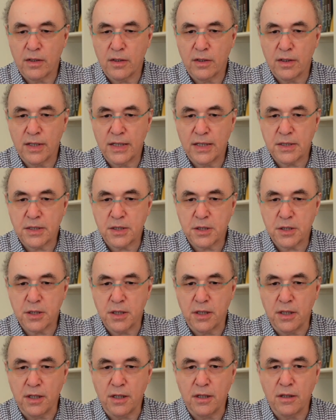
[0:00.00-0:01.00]
let's
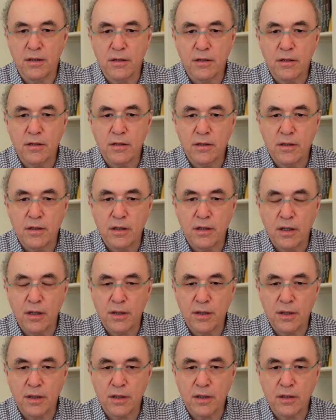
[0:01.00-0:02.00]
see
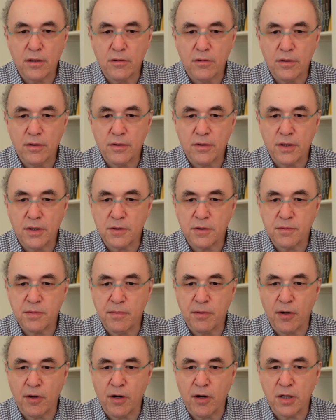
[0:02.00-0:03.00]
other things
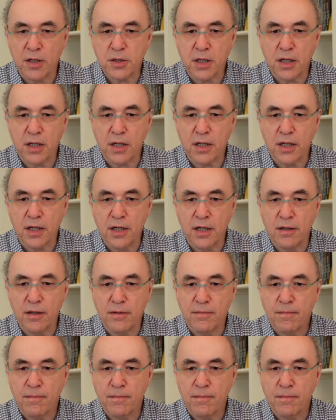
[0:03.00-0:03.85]
people are asking here.